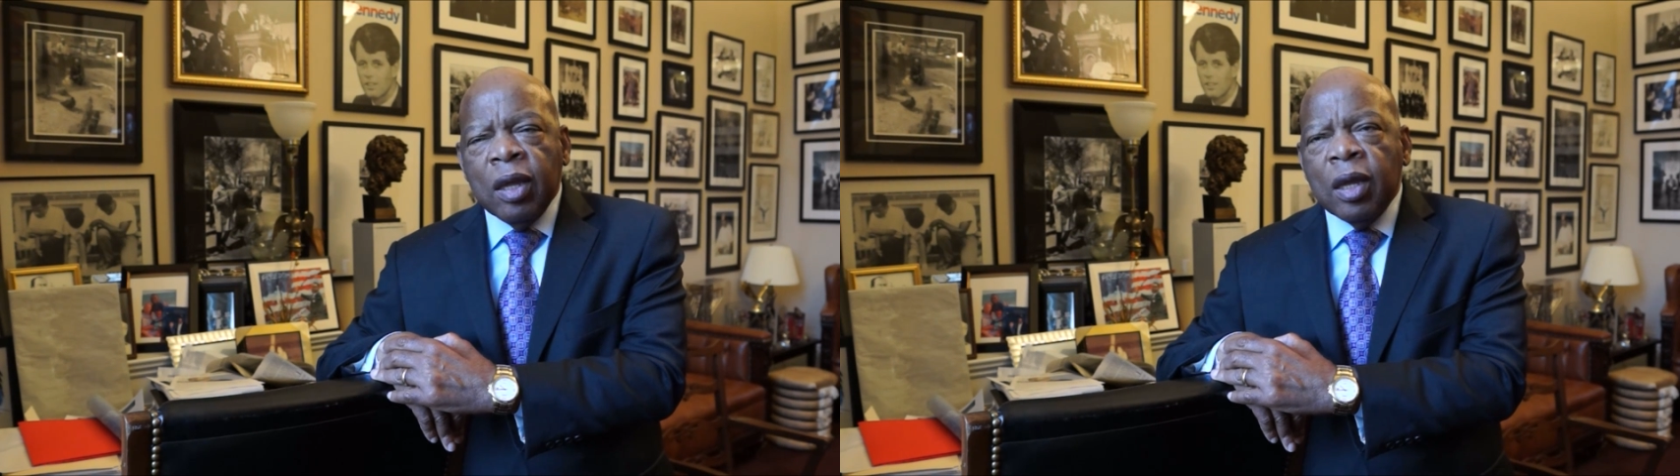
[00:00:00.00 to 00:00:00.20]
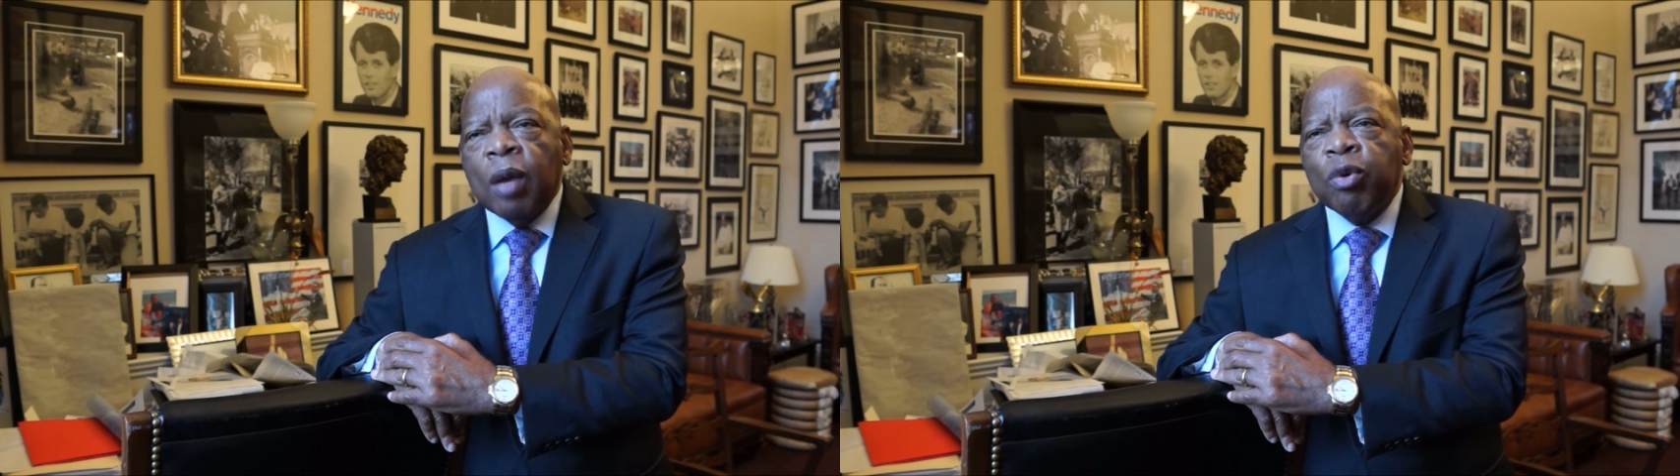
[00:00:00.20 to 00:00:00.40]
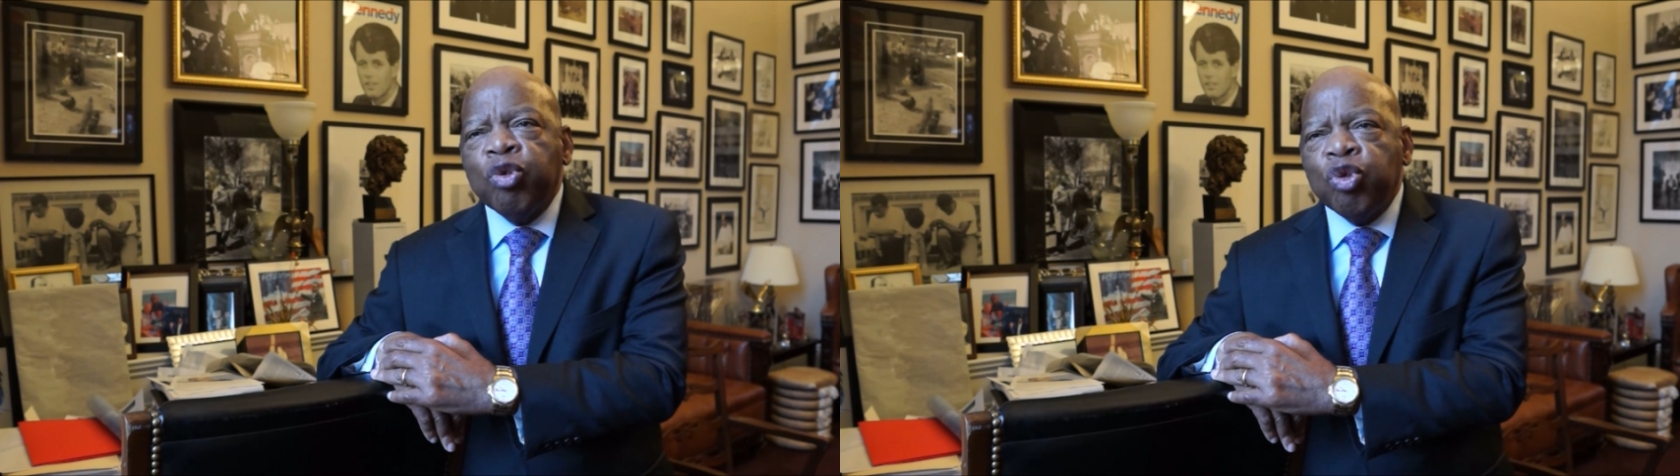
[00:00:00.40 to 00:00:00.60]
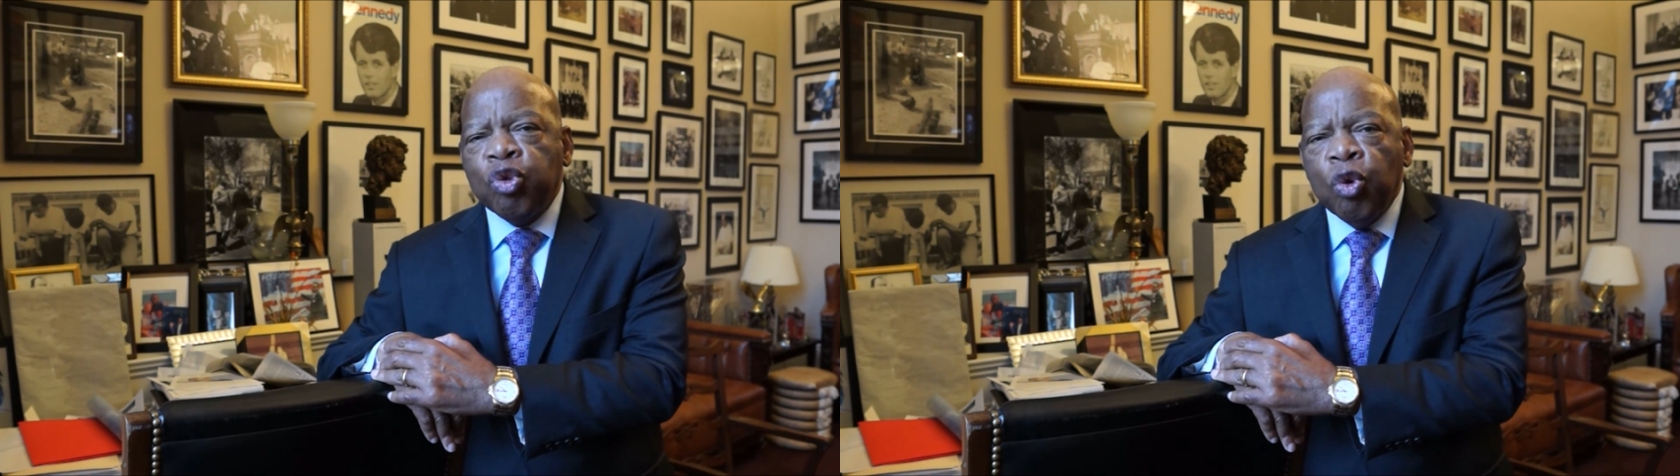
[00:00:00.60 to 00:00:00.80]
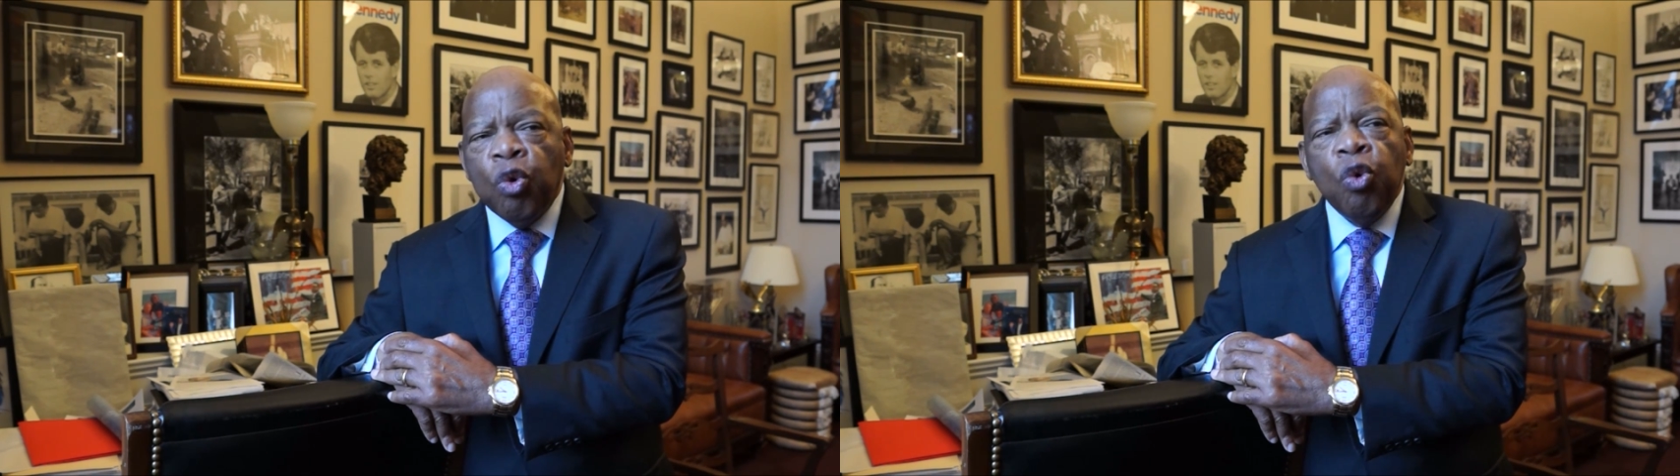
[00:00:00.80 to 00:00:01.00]
I was
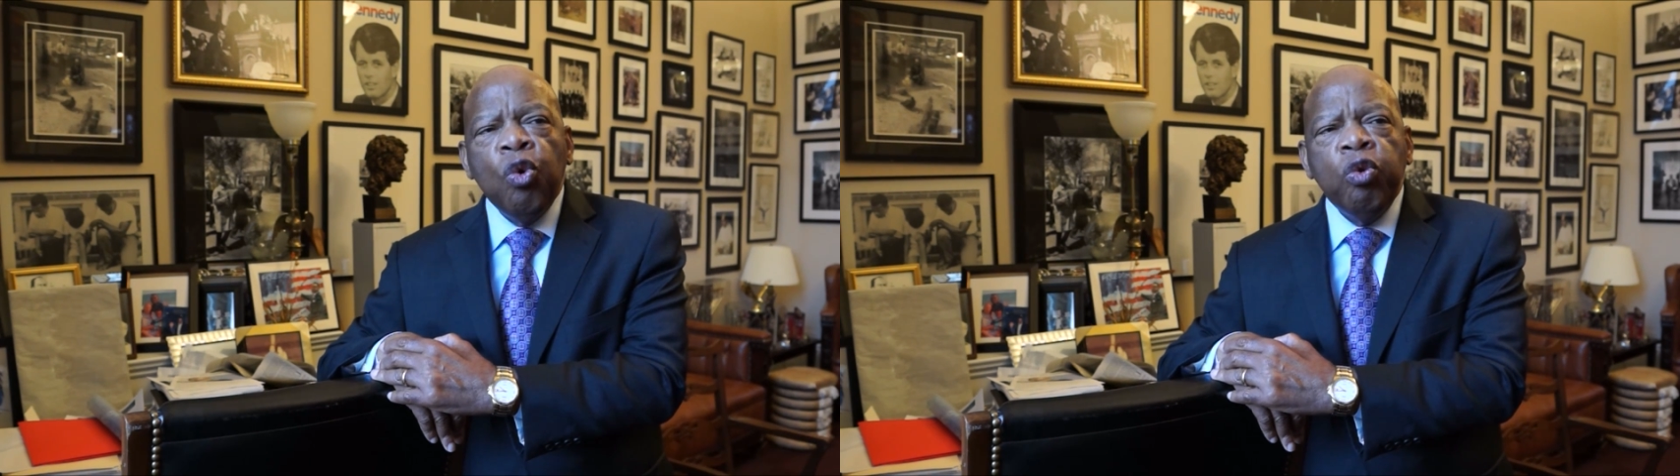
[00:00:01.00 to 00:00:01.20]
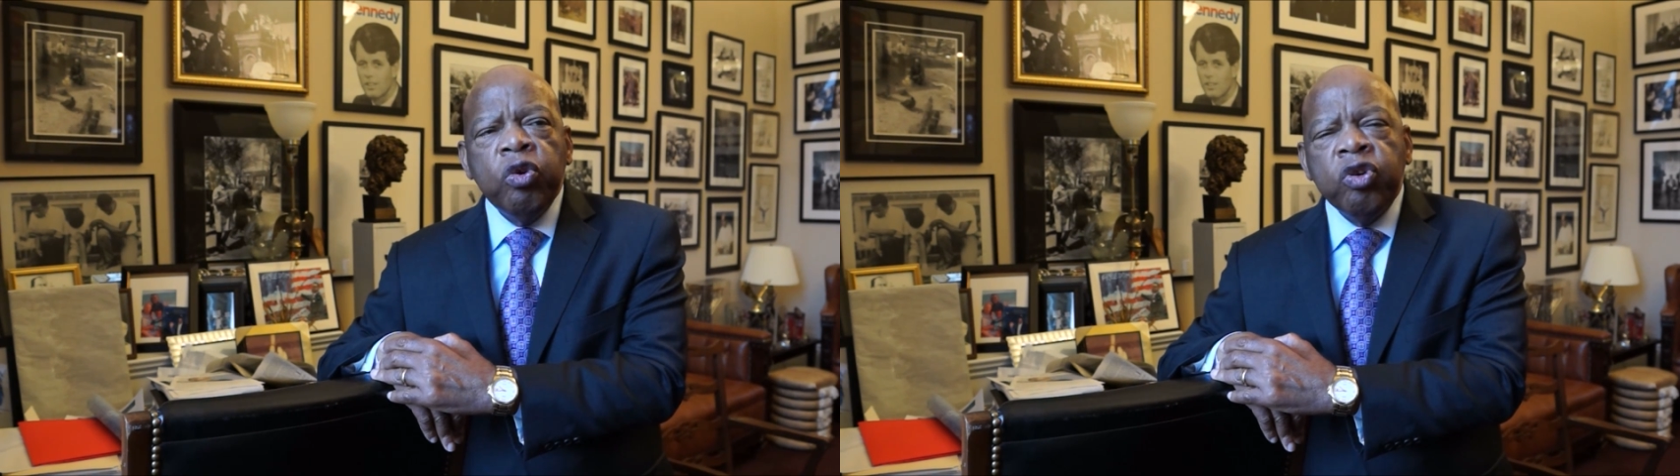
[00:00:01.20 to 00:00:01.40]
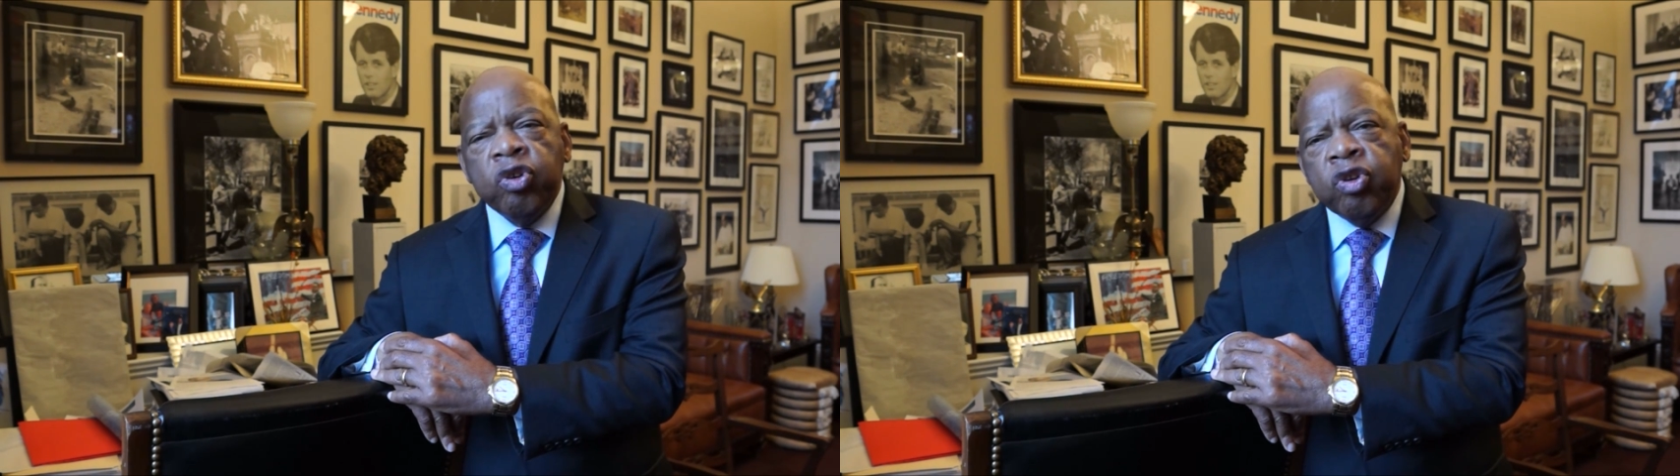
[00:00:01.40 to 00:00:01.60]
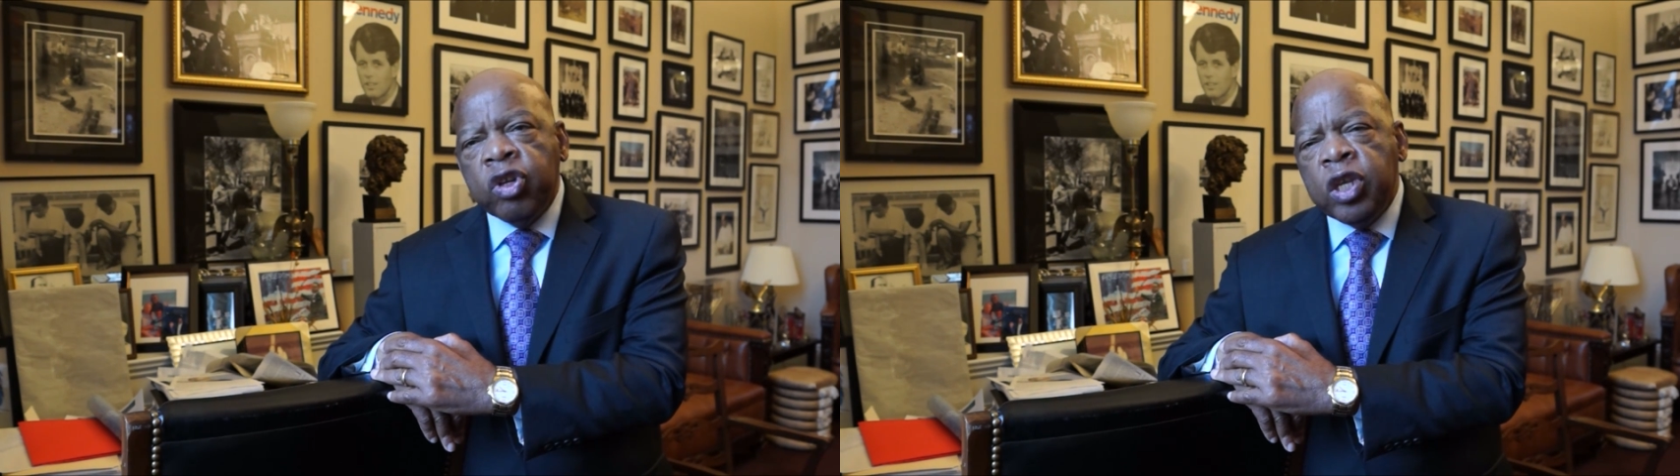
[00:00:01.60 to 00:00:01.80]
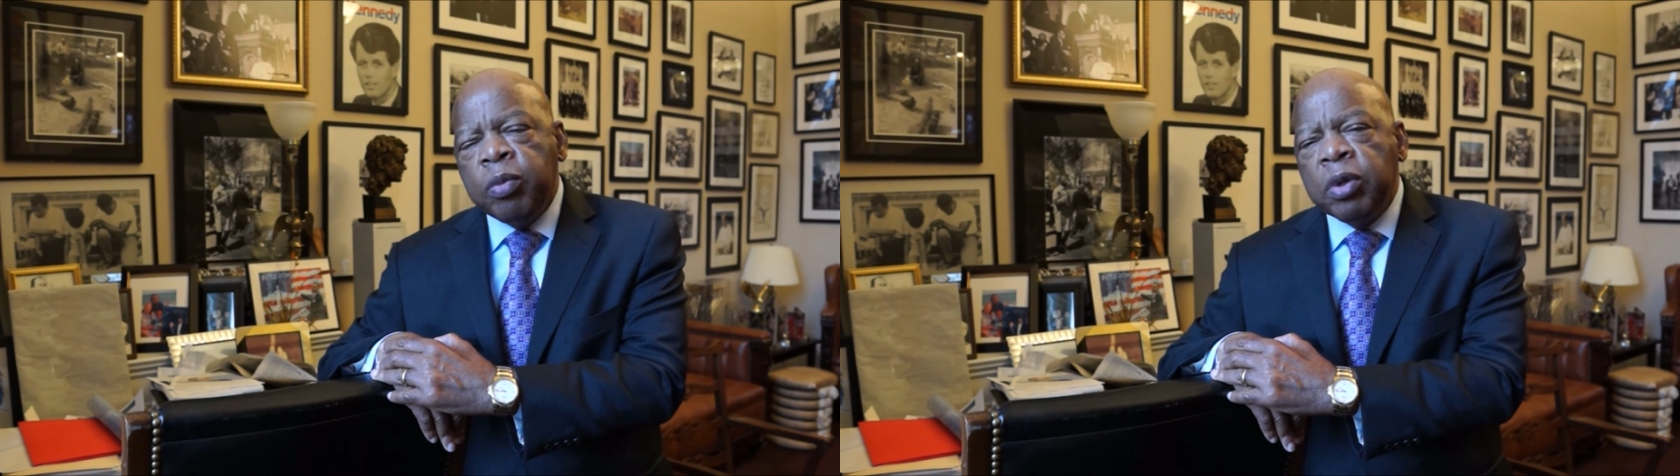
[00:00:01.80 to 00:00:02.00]
so
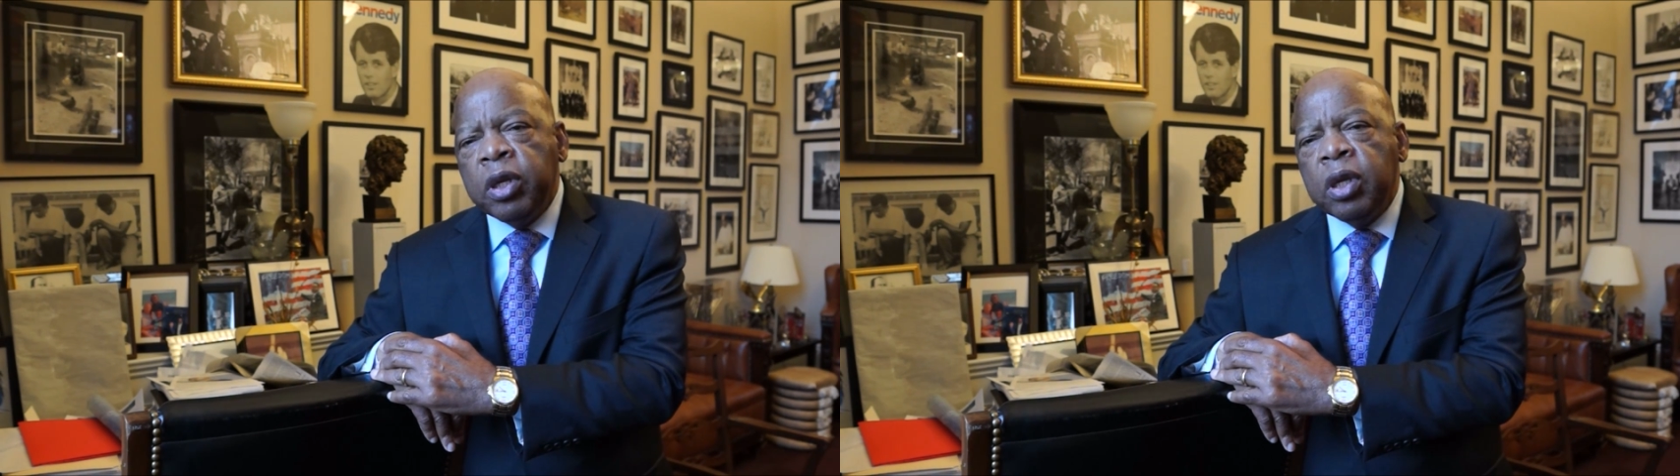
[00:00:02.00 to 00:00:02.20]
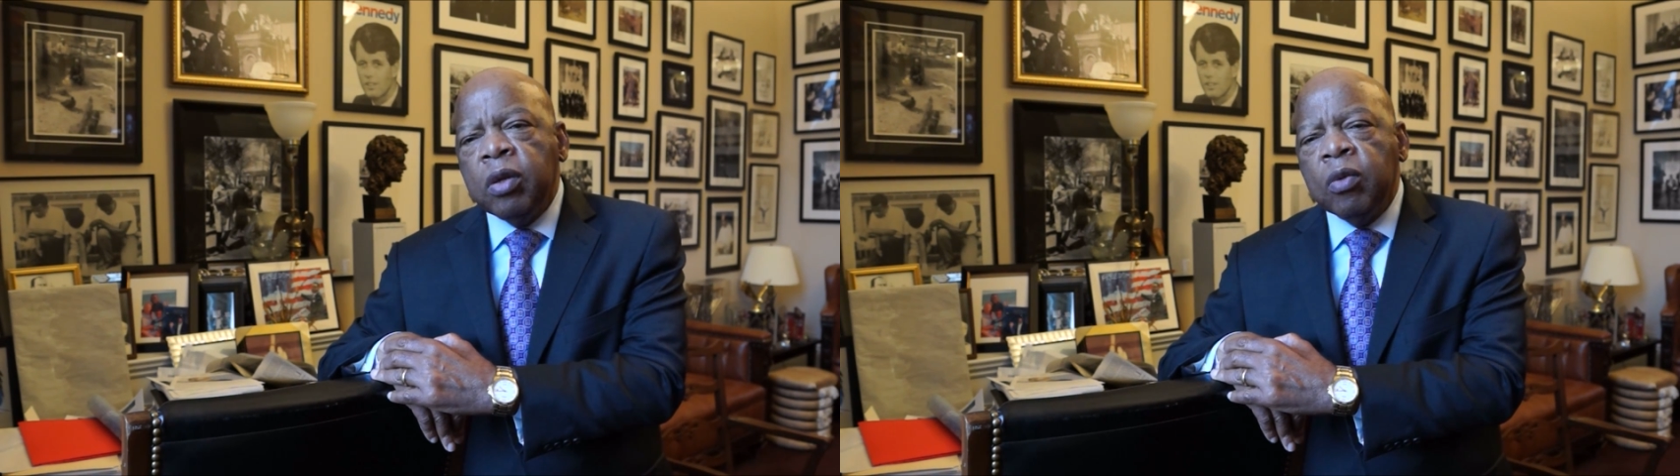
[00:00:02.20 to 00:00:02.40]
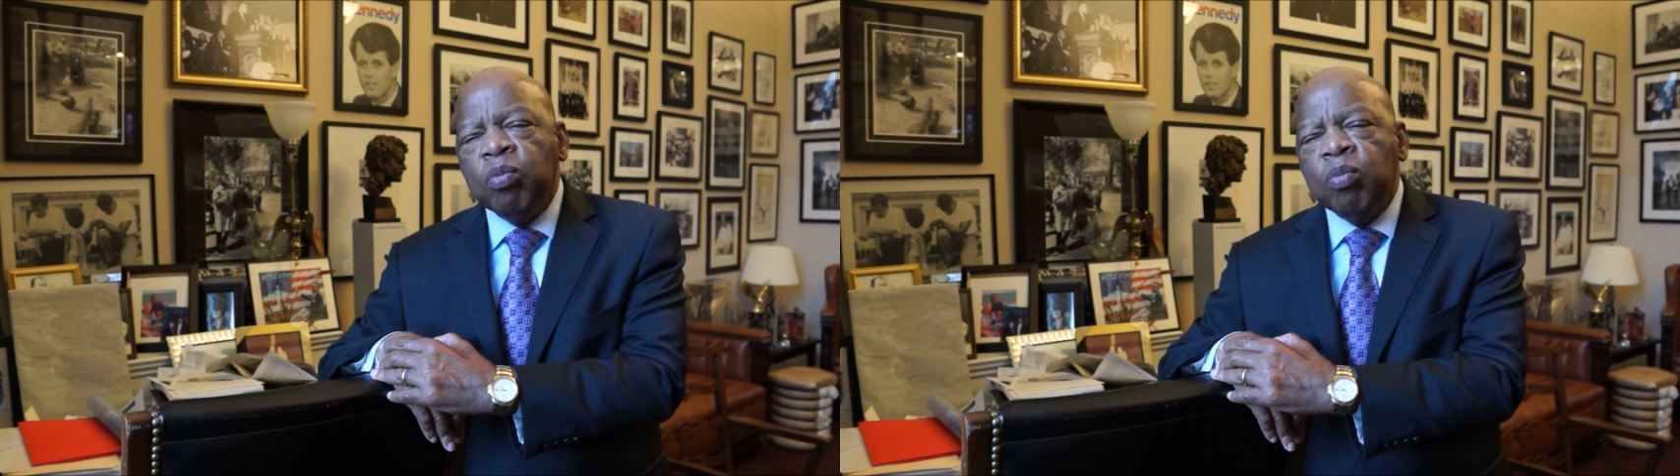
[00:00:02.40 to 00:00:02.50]
deeply